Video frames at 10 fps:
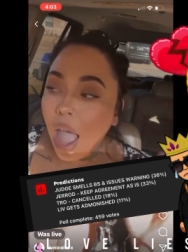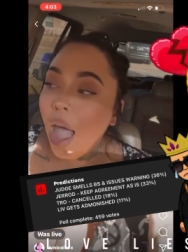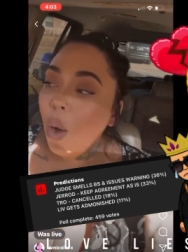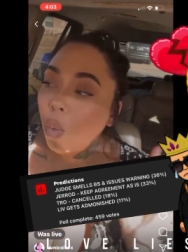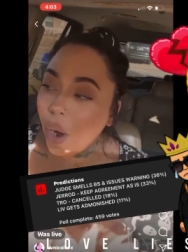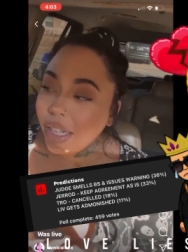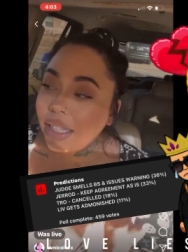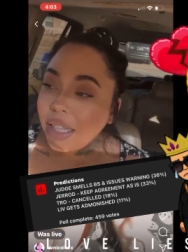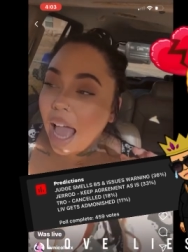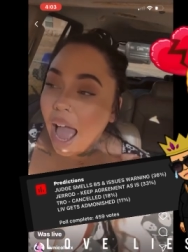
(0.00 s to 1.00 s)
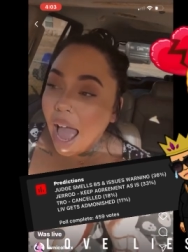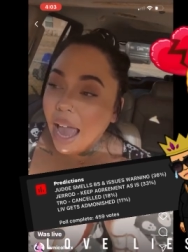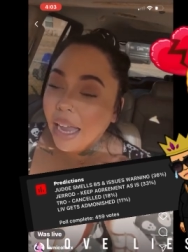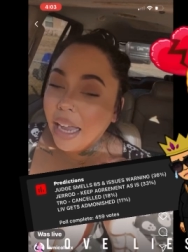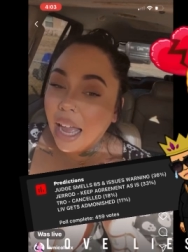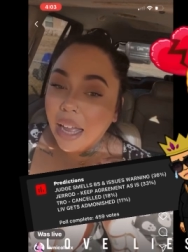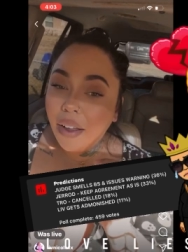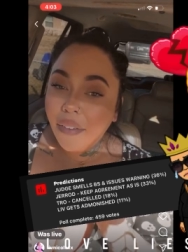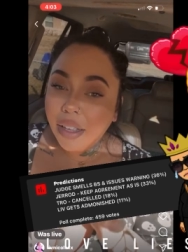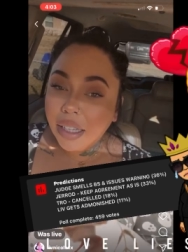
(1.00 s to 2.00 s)
once I
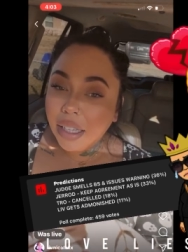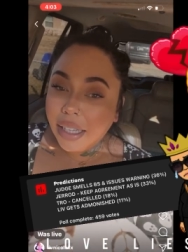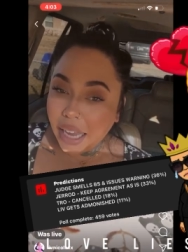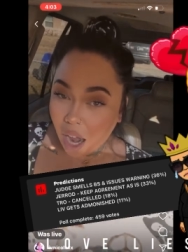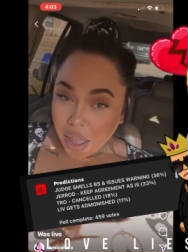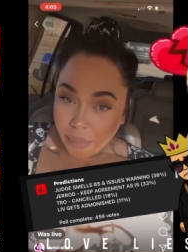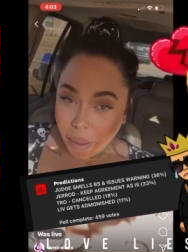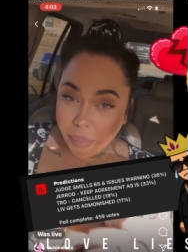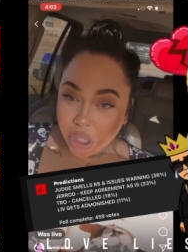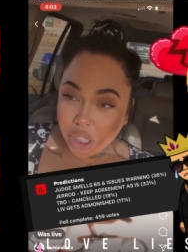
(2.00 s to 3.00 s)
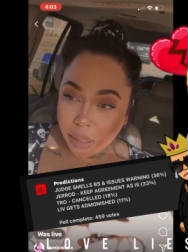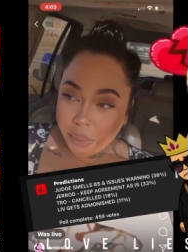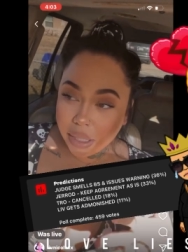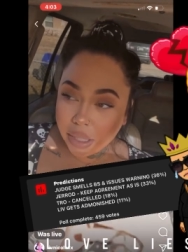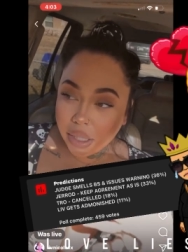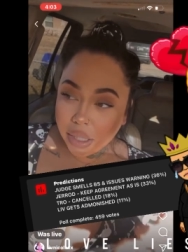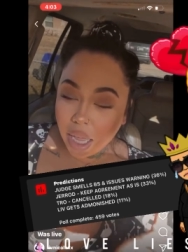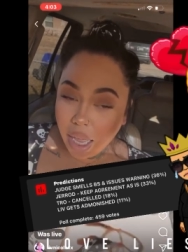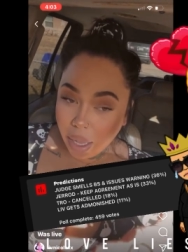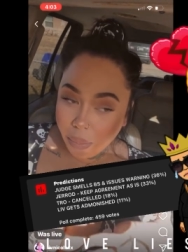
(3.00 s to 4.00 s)
get all the memberships
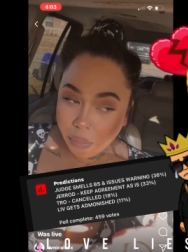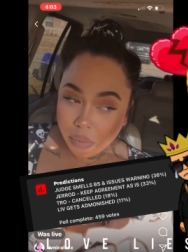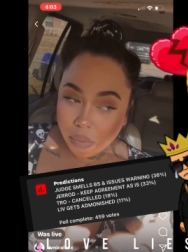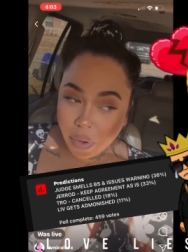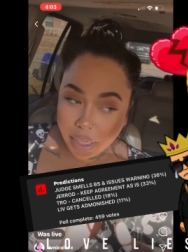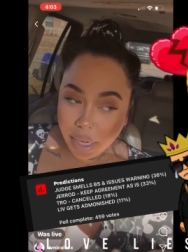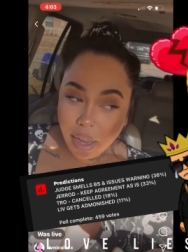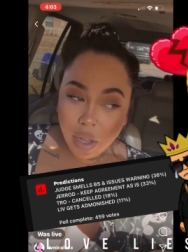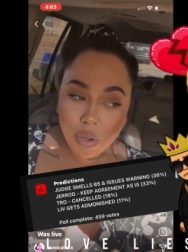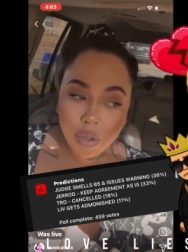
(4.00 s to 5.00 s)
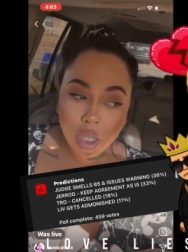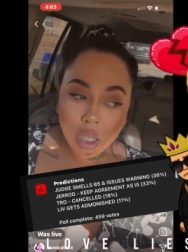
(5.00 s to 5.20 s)
up right now.